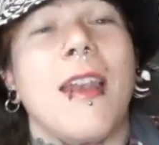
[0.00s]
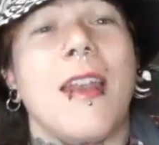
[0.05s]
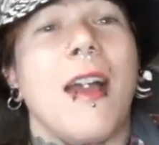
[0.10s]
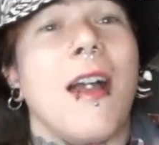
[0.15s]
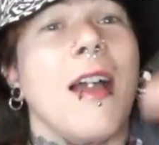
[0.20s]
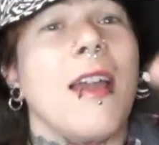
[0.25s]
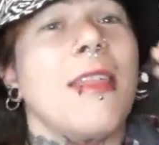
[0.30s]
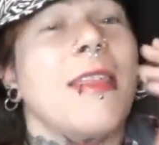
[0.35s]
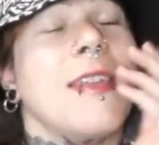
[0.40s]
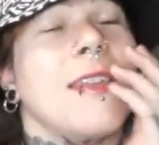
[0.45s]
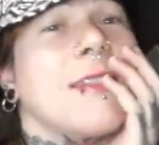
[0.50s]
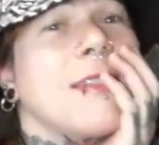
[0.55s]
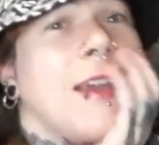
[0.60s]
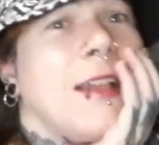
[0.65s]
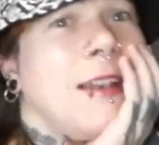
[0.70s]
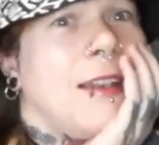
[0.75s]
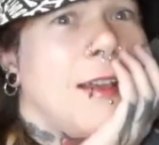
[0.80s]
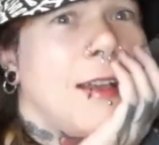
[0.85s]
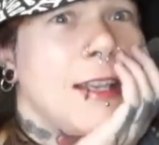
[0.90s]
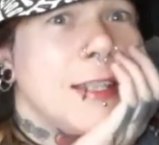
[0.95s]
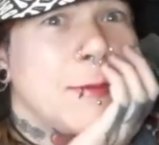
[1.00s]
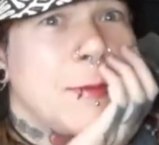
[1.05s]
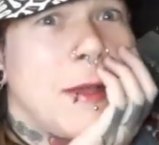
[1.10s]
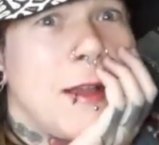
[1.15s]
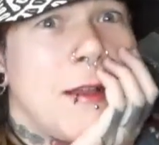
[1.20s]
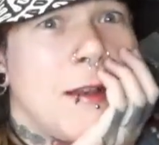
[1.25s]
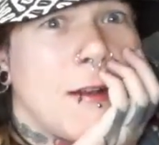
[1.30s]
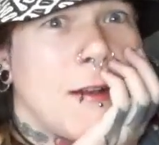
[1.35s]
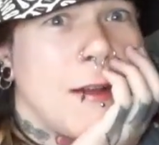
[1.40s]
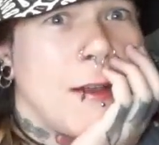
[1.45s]
And I think that last
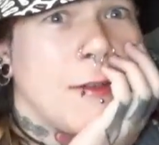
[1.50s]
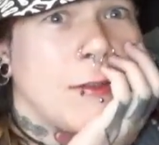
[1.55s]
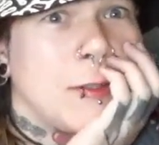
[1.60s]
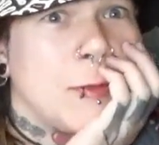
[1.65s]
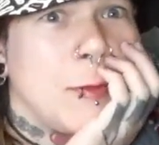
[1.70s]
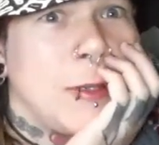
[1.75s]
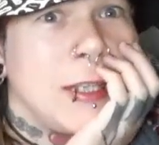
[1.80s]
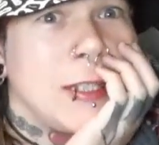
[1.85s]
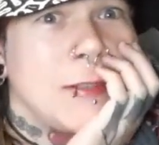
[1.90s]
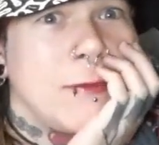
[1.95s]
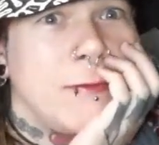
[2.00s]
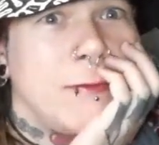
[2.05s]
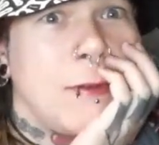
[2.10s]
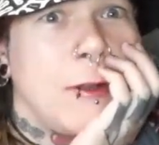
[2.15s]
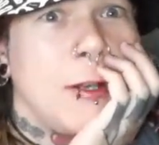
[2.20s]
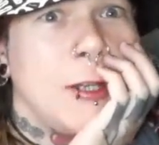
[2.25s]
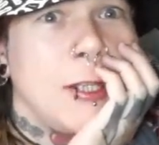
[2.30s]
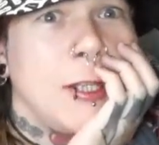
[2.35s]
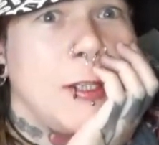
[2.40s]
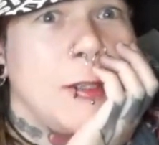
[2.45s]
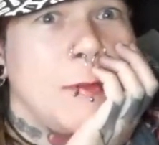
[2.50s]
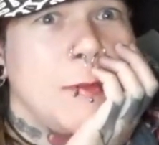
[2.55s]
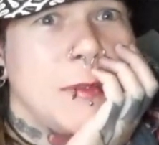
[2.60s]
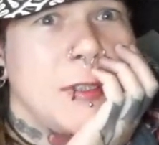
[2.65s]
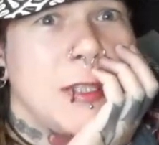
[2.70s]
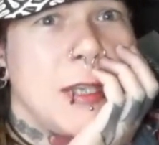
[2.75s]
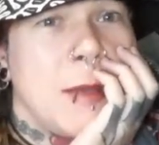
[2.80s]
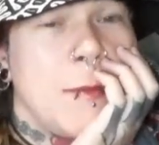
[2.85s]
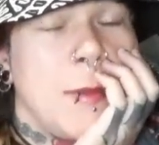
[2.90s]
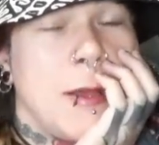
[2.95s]
paragraph speaks
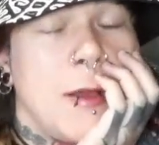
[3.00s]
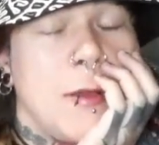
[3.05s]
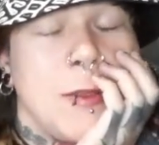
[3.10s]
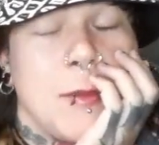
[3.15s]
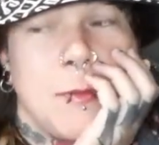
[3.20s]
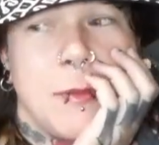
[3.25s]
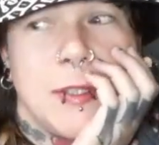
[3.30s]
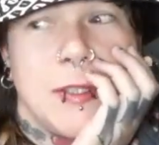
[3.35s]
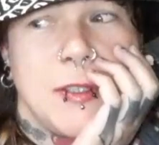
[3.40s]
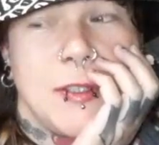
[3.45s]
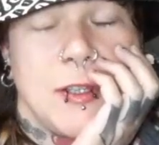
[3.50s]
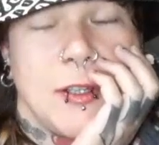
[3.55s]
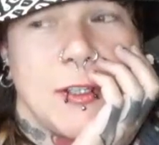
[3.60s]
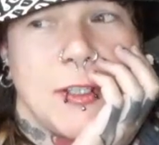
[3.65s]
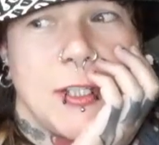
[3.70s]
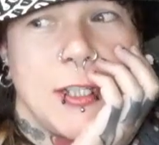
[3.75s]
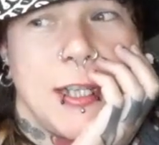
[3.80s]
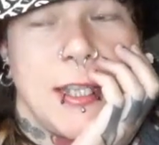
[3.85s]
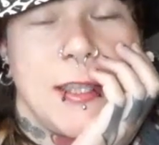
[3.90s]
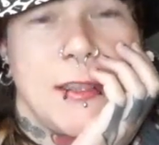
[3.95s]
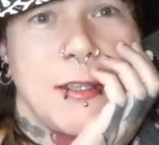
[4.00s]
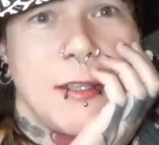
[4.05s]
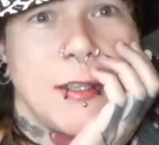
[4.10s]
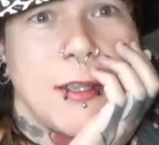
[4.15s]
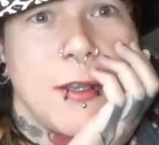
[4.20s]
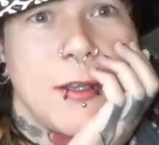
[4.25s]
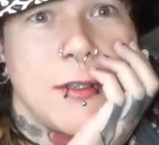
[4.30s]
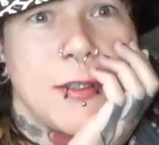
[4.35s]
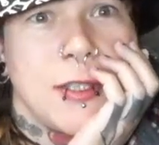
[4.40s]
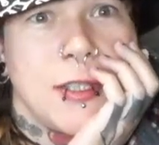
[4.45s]
volumes about the misogyny
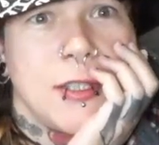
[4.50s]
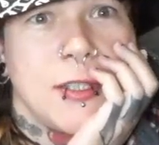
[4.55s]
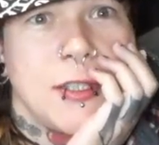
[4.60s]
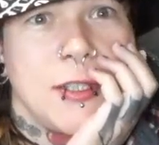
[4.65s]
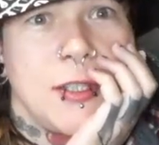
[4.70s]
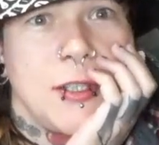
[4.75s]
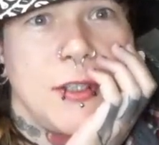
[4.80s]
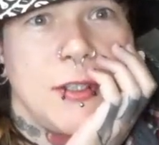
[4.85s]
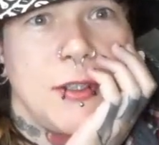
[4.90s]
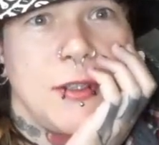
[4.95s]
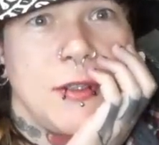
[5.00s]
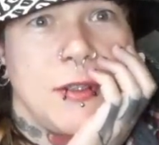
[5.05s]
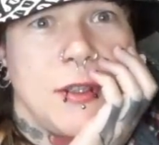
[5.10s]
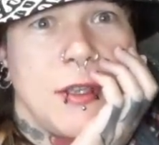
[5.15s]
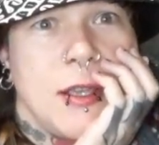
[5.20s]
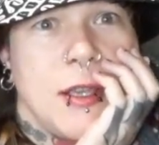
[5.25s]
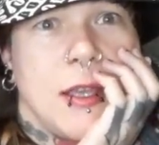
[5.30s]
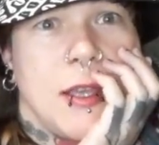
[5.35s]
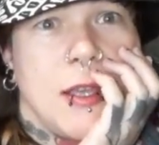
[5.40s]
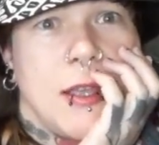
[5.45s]
that goes into